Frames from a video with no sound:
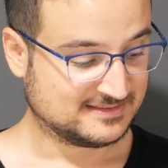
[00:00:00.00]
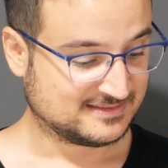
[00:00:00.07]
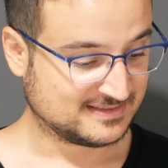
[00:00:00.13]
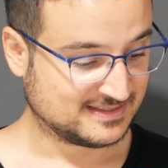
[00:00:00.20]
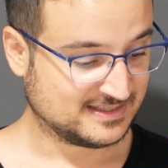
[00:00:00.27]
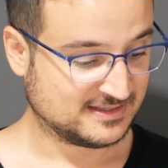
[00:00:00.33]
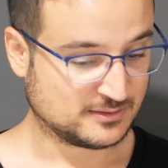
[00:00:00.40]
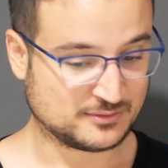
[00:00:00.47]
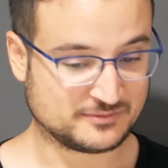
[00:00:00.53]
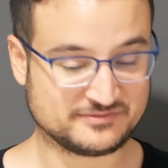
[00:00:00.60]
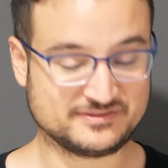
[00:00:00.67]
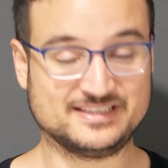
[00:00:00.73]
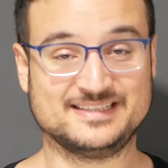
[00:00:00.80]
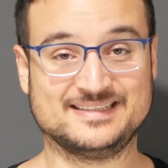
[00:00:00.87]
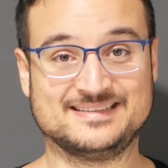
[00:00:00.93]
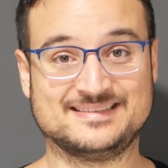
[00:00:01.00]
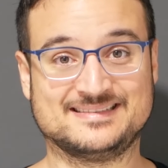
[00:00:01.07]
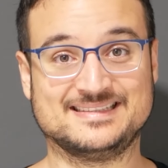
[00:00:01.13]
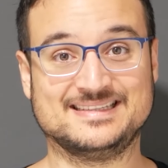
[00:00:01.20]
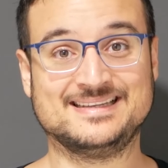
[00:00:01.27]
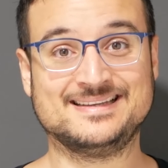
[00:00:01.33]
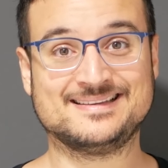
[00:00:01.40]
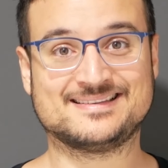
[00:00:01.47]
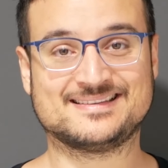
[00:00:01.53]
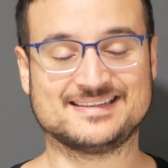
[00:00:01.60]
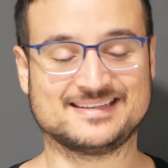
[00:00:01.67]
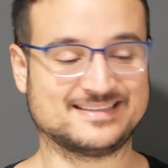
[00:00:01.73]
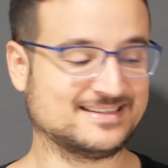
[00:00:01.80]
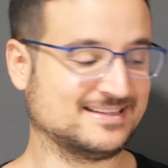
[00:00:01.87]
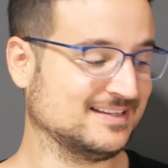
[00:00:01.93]
three of these
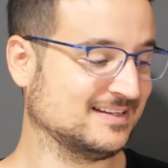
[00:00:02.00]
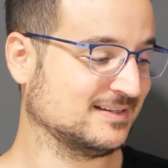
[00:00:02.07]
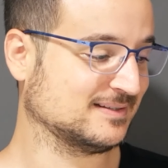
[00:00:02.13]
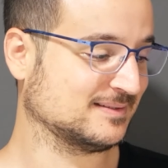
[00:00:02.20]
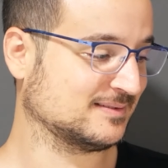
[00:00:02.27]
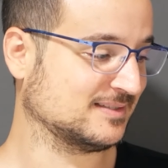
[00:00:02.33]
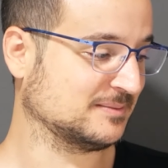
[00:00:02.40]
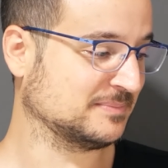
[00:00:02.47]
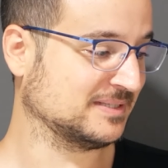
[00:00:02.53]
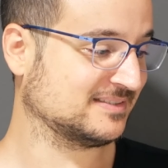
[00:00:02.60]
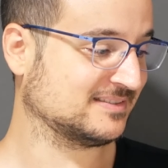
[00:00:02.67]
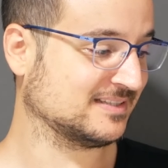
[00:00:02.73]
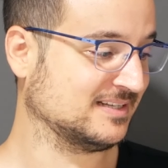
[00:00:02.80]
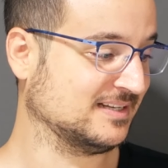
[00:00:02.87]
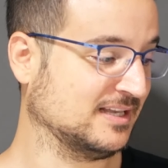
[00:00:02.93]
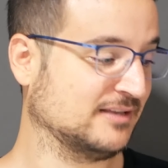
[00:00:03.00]
insect killers that basically